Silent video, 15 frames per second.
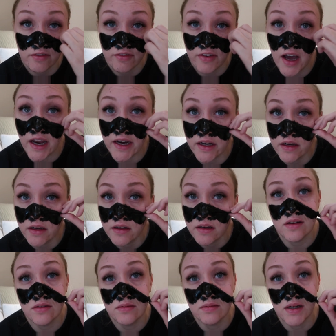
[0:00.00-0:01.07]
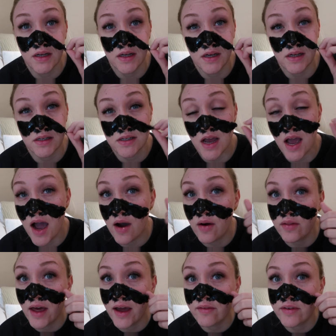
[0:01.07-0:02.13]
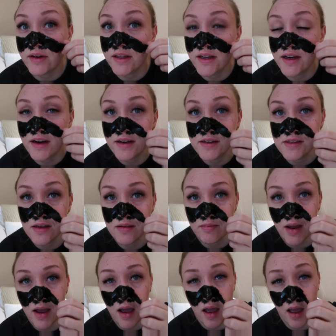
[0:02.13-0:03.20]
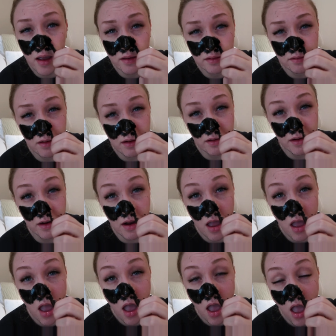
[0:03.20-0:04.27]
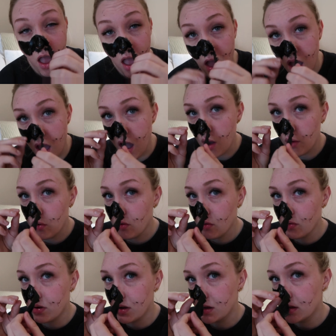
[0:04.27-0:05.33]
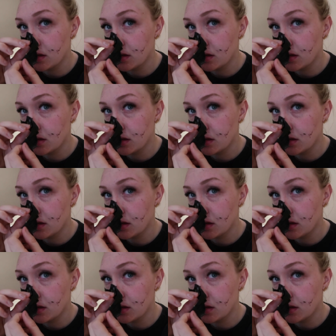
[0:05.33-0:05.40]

fun. Oh my gosh, ow, that really hurts. My eyes watering. Whew,